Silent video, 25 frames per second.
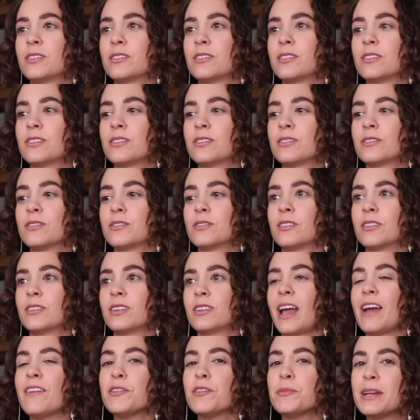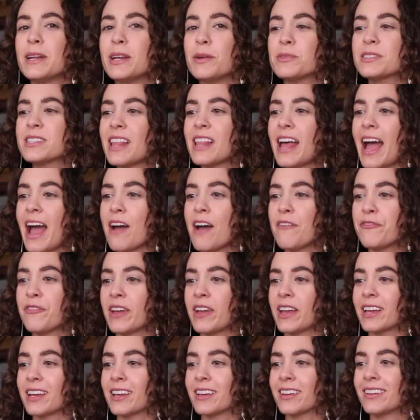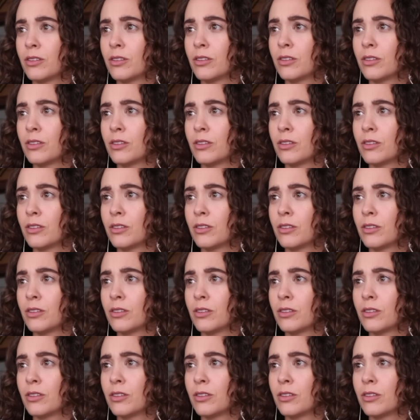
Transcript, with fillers: how? Everybody was laughing.